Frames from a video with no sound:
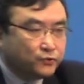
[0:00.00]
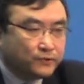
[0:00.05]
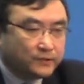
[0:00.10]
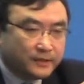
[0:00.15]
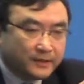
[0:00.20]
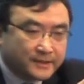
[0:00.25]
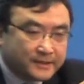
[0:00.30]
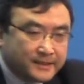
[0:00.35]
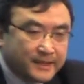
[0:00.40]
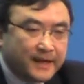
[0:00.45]

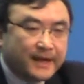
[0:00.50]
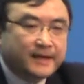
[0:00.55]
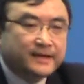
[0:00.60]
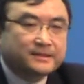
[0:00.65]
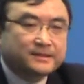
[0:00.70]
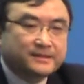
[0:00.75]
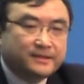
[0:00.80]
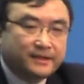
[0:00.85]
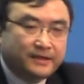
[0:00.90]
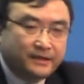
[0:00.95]

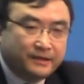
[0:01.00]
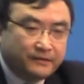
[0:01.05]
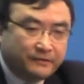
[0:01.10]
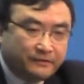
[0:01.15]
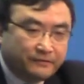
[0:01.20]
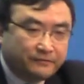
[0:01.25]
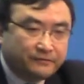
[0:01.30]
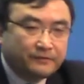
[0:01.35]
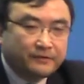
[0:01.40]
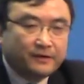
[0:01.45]
assess
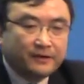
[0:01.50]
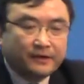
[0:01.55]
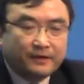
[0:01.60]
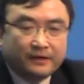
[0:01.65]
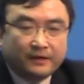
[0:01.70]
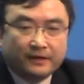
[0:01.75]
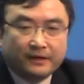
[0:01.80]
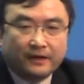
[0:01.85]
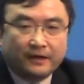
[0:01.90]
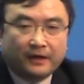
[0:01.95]
if
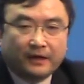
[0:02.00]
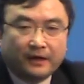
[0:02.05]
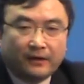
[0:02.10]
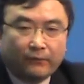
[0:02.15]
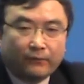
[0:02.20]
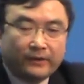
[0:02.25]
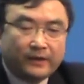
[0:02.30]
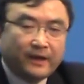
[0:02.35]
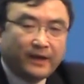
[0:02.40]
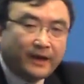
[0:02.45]

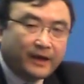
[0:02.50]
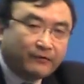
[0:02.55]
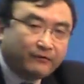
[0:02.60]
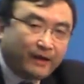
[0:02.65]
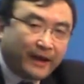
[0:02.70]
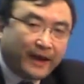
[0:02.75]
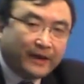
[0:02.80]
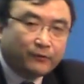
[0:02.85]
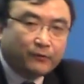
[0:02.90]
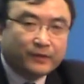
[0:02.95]
we
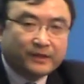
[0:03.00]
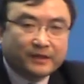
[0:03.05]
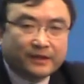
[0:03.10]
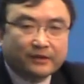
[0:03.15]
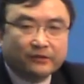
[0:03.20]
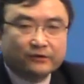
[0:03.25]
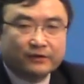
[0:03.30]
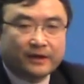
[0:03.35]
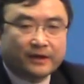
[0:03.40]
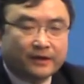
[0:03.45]
have equity
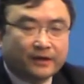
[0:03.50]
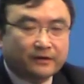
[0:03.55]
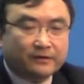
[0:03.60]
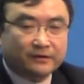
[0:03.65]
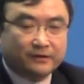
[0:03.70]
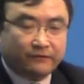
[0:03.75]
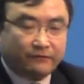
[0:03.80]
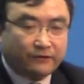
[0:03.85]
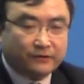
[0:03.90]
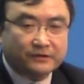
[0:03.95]
or
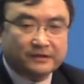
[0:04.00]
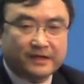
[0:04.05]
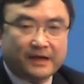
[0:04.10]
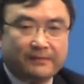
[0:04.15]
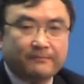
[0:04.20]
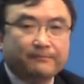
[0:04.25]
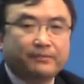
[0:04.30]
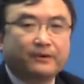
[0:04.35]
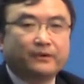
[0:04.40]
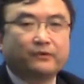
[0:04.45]
not. For
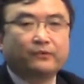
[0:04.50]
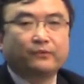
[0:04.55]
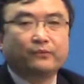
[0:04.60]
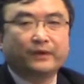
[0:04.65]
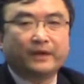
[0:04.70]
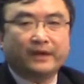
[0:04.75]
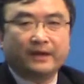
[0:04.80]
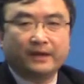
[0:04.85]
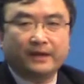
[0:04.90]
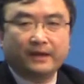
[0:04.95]
example,
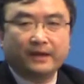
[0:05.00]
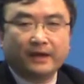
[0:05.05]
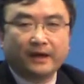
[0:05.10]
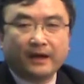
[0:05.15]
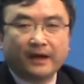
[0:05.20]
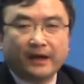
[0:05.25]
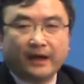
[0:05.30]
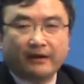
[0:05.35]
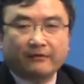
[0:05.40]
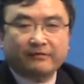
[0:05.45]
we
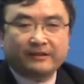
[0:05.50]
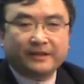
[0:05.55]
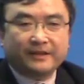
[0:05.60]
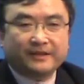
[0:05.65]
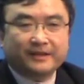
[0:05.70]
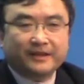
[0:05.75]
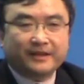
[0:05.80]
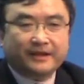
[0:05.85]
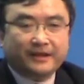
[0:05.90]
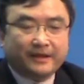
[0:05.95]
have
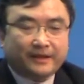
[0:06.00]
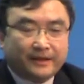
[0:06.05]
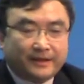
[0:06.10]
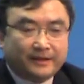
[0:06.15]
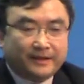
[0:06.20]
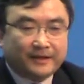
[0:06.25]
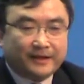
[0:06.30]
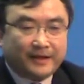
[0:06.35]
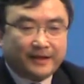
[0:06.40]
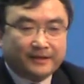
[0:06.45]

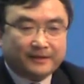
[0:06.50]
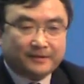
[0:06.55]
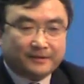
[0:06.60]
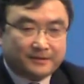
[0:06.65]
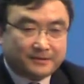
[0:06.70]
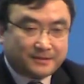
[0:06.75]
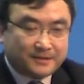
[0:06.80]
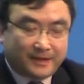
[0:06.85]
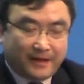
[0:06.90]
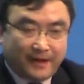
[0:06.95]

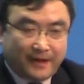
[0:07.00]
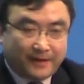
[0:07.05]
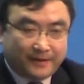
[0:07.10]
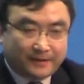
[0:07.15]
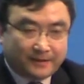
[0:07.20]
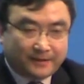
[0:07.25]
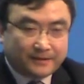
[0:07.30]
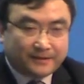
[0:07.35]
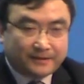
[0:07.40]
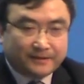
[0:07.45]
indicators
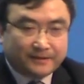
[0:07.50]
like